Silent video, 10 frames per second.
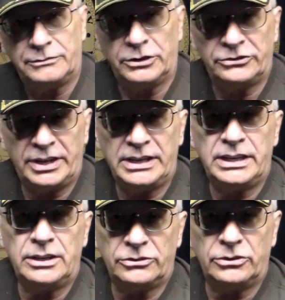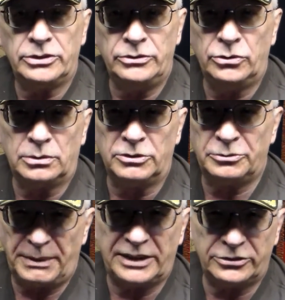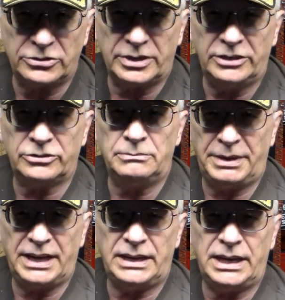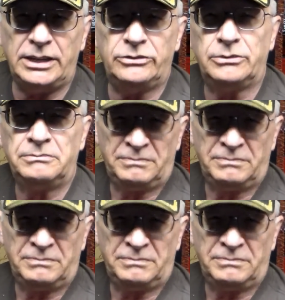the first aid kit is all your normals, bacitracin, Band-Aids,